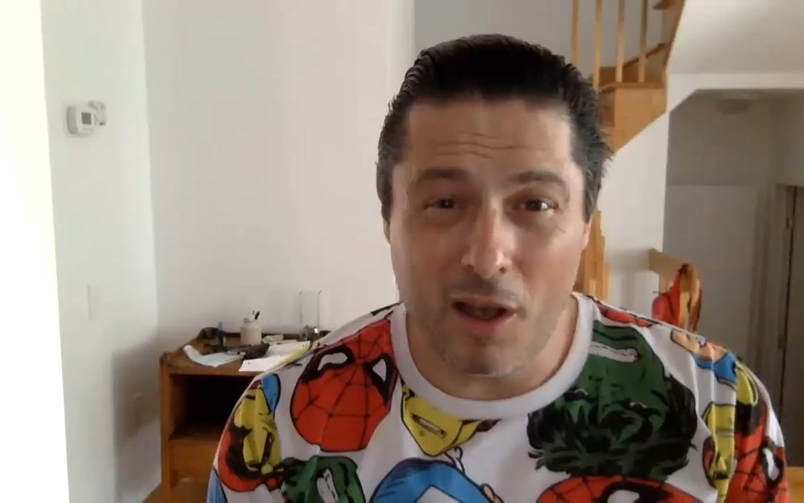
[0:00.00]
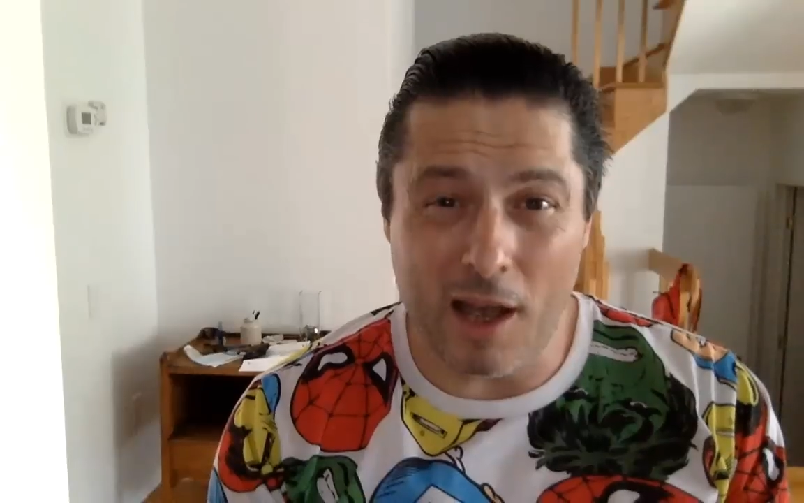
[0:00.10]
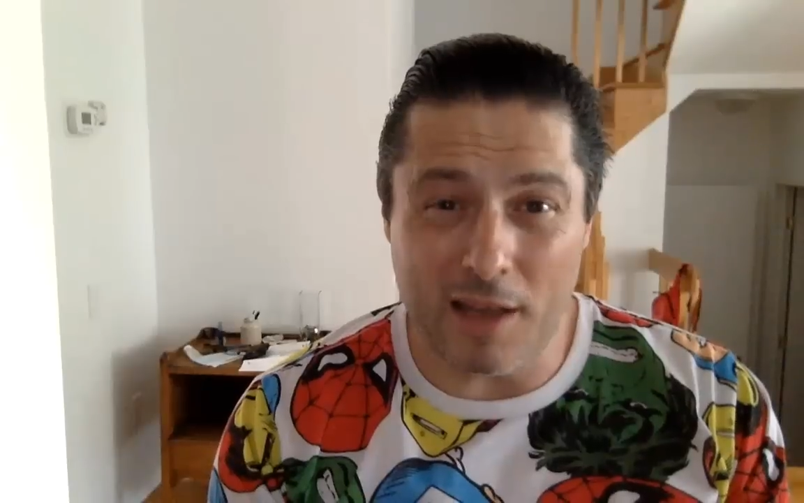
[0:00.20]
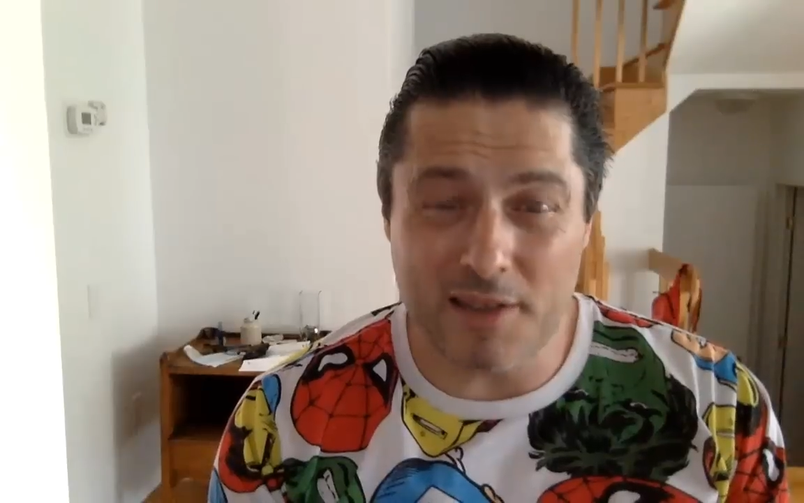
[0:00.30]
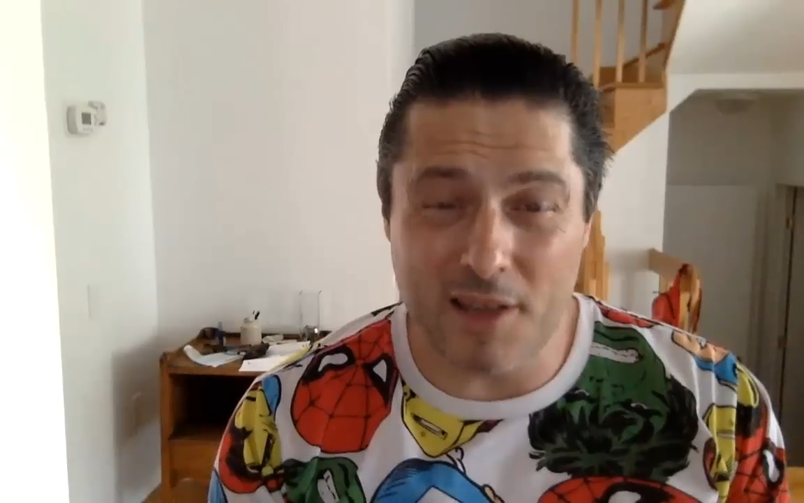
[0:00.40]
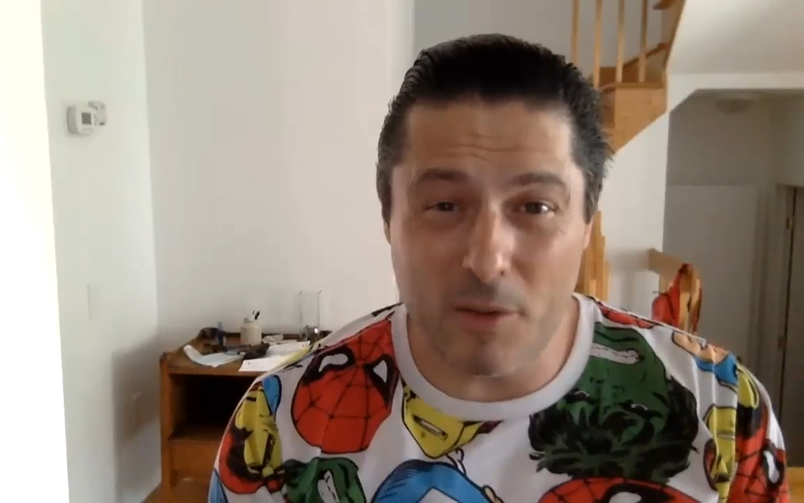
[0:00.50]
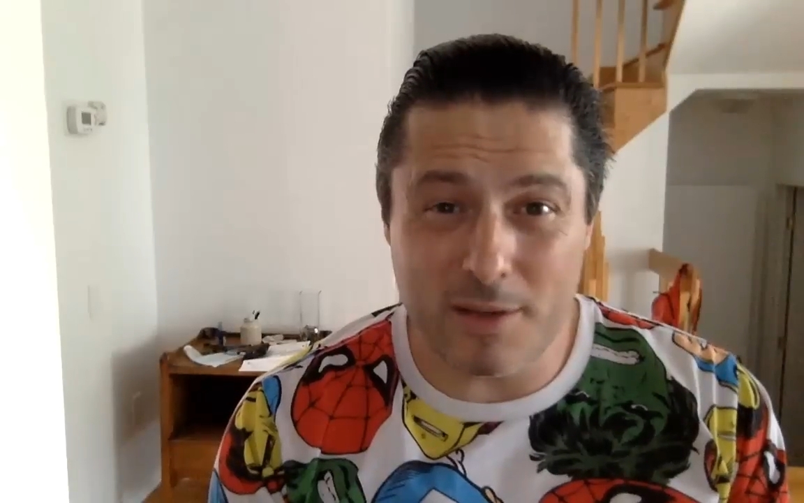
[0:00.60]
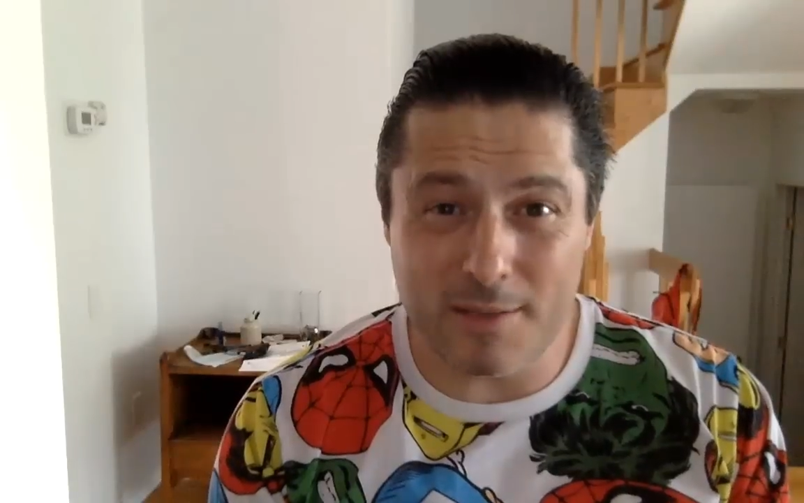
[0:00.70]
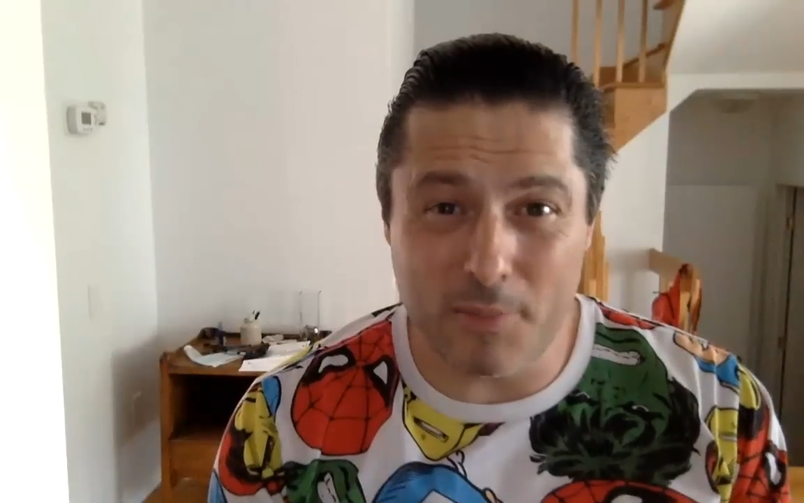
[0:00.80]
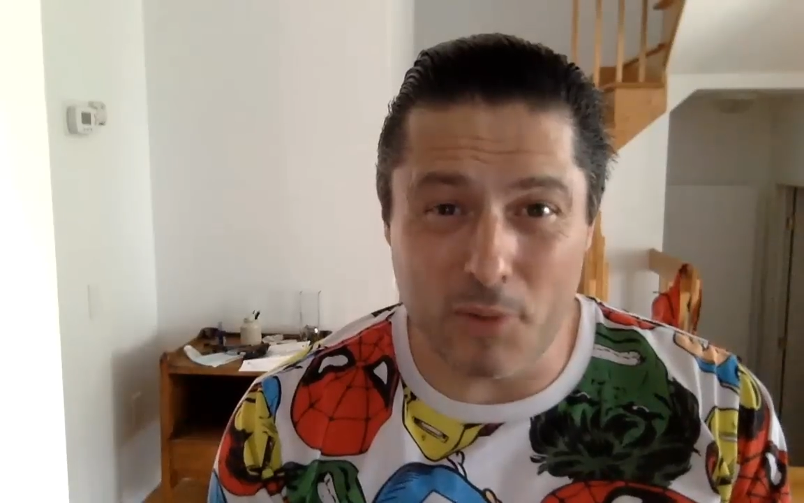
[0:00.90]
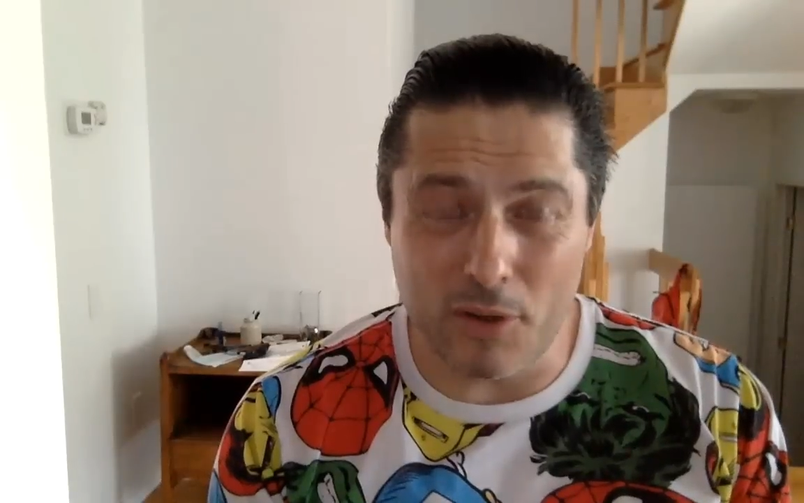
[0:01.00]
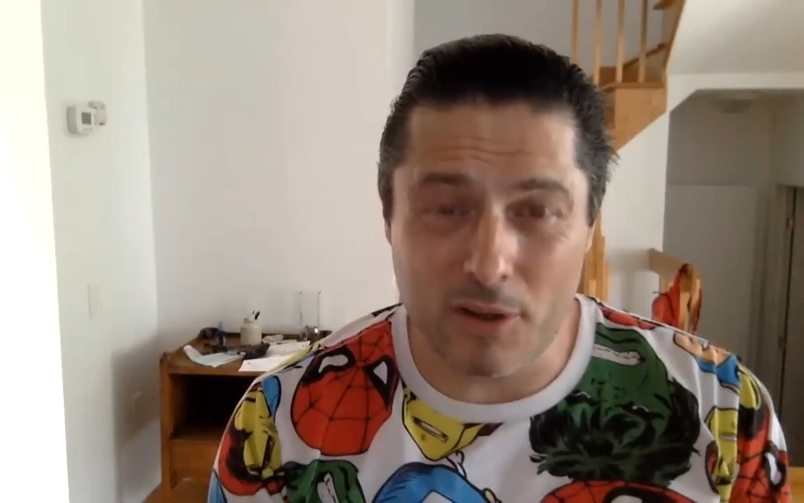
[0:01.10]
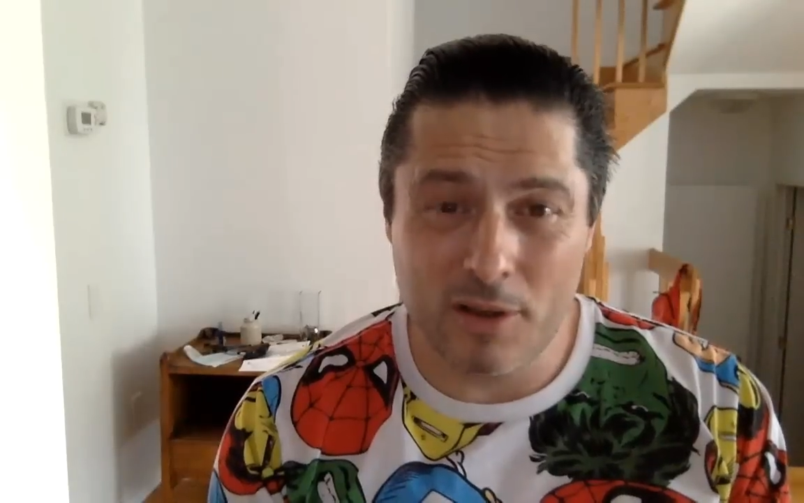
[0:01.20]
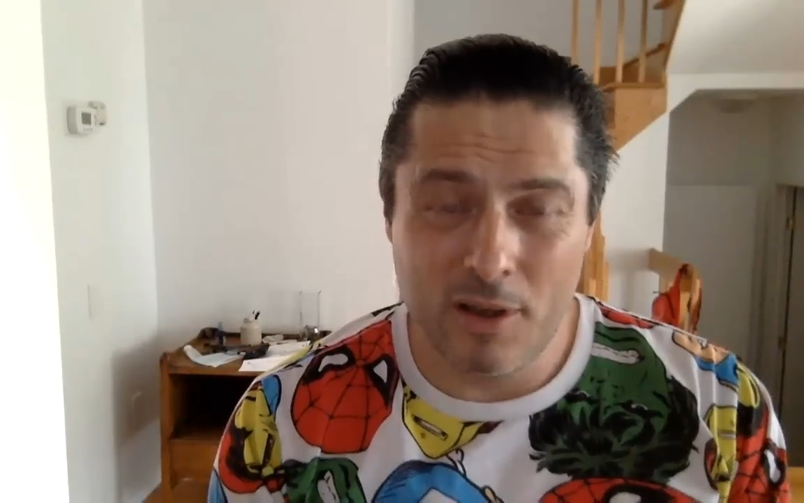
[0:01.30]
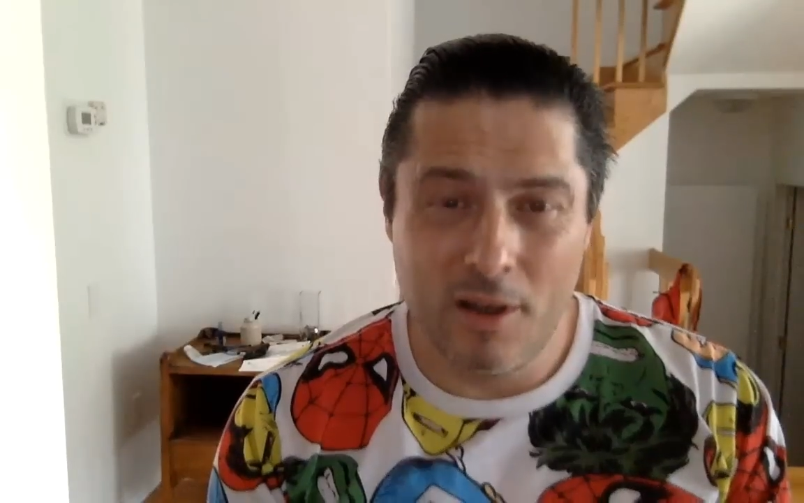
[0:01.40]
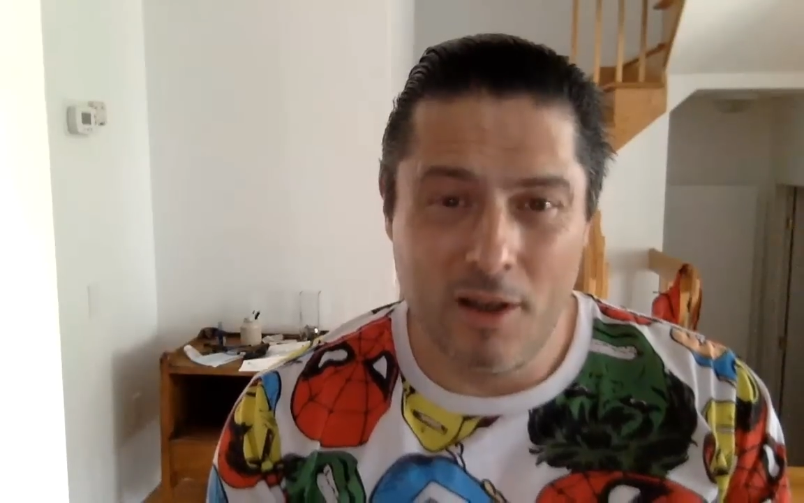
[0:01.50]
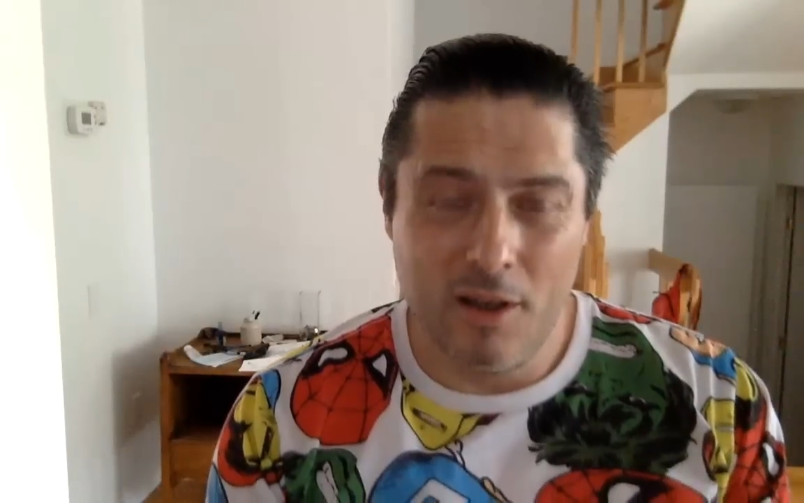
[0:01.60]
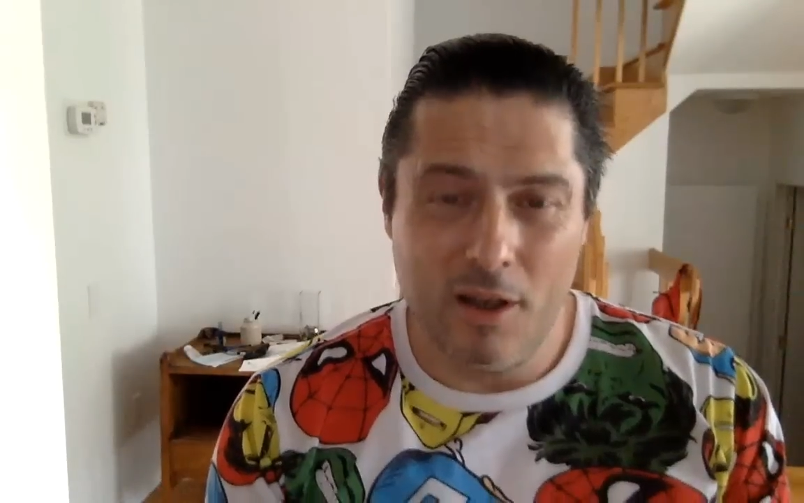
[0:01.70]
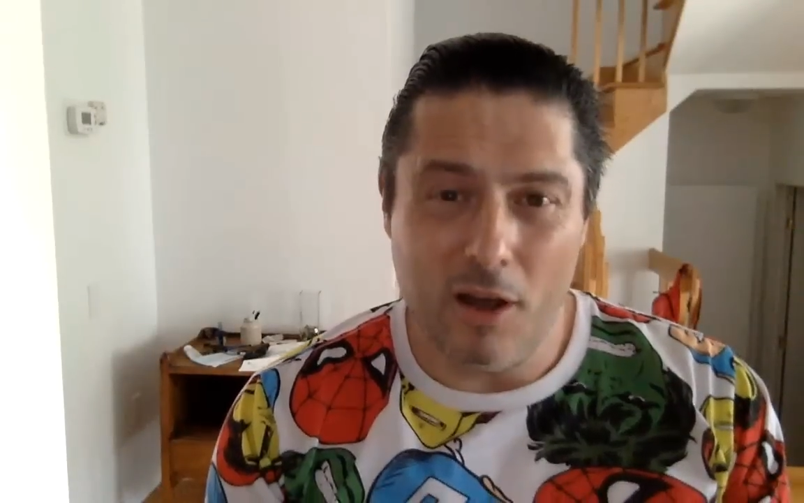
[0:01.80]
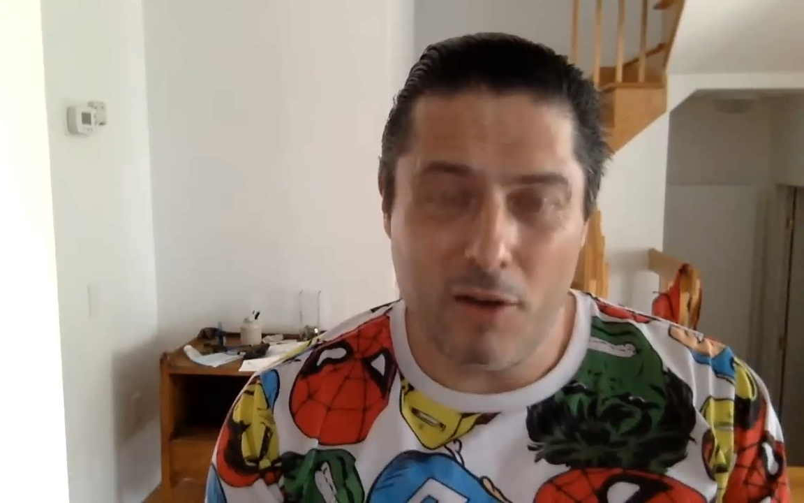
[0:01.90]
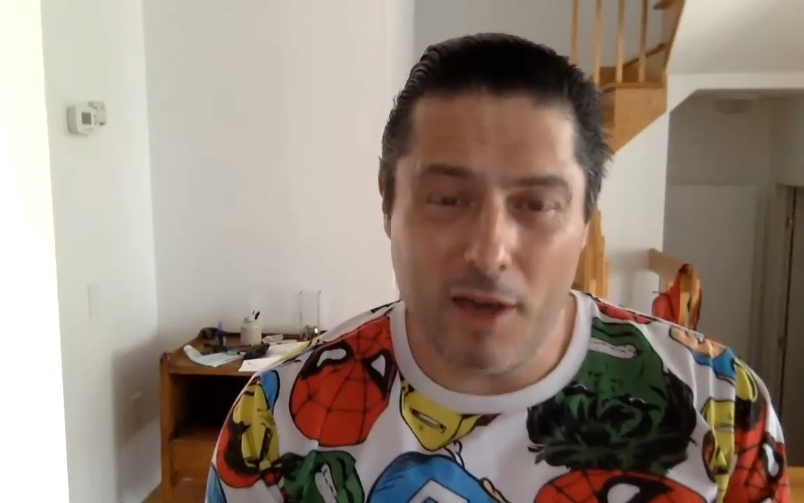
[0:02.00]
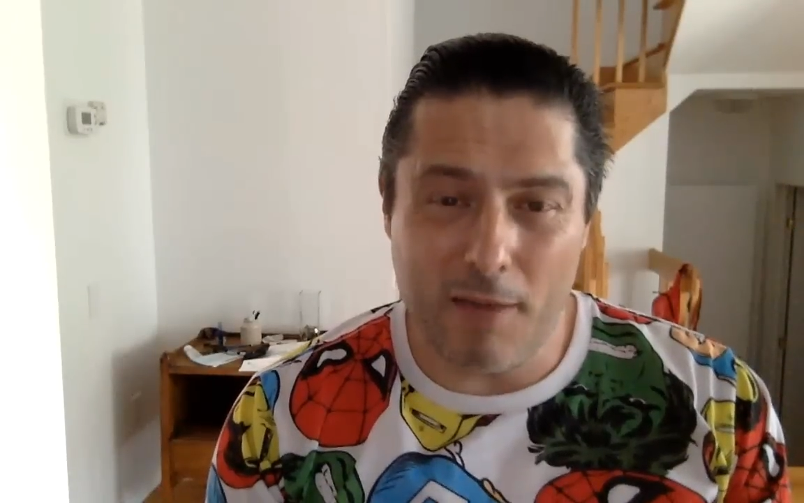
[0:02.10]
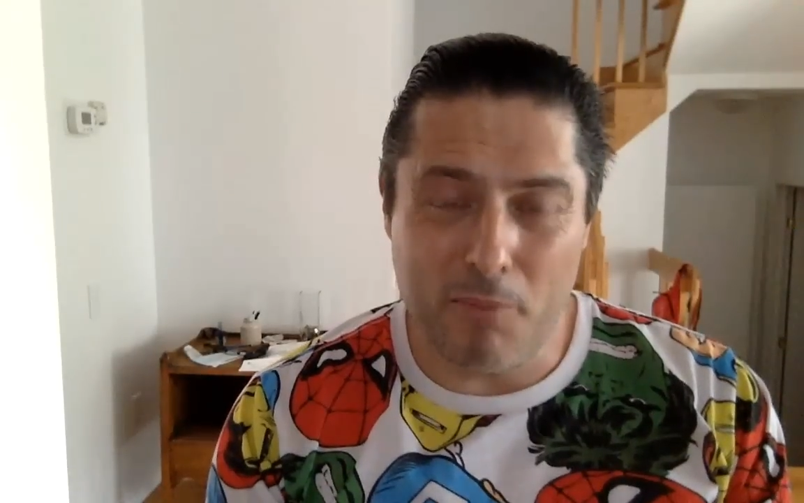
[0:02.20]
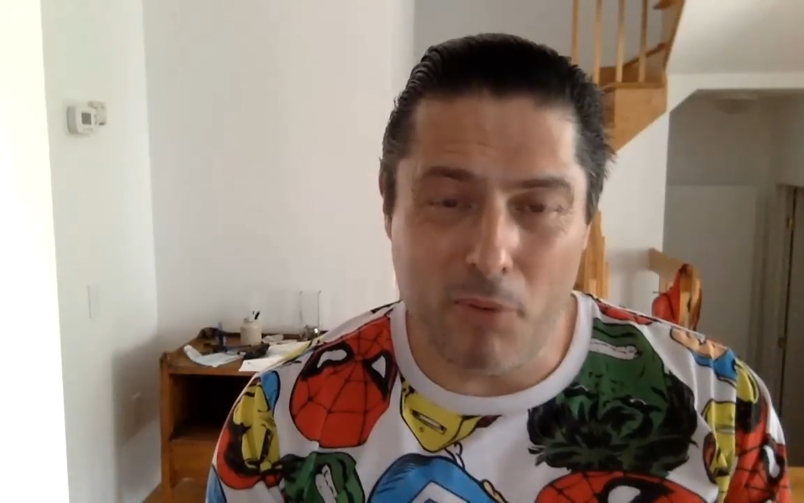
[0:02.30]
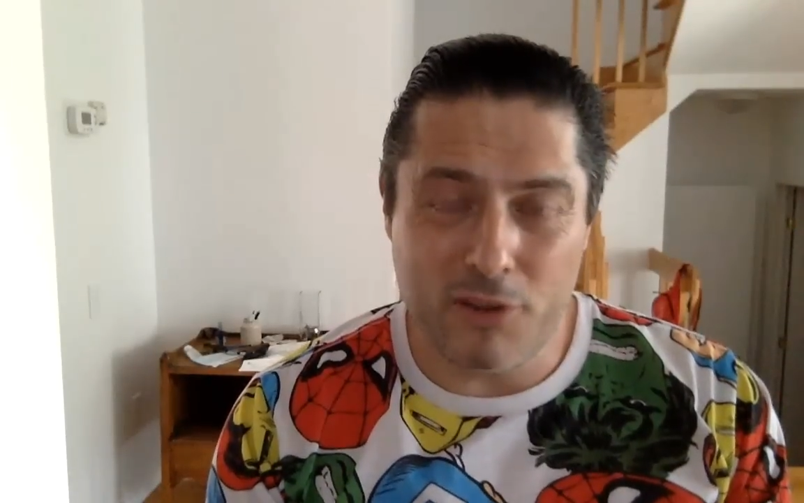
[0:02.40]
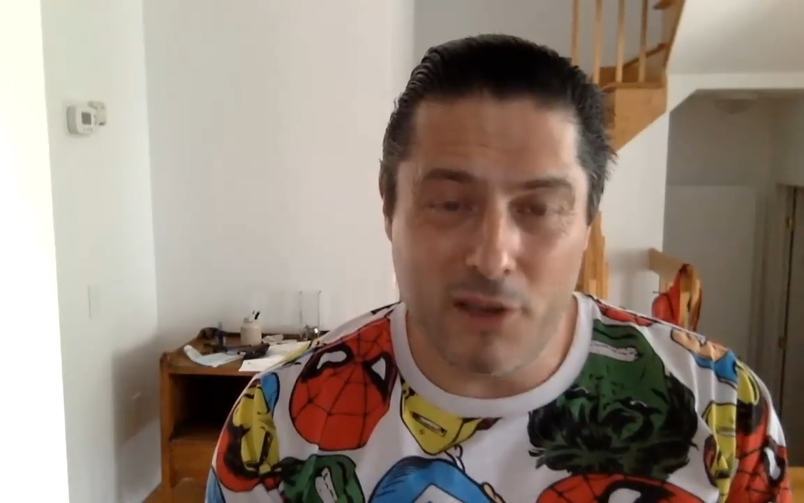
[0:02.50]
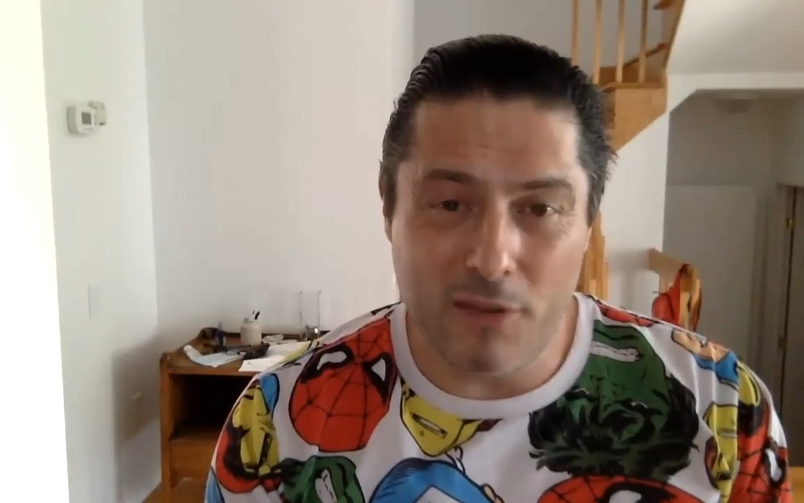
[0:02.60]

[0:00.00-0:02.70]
and so is the book. Okay, Poison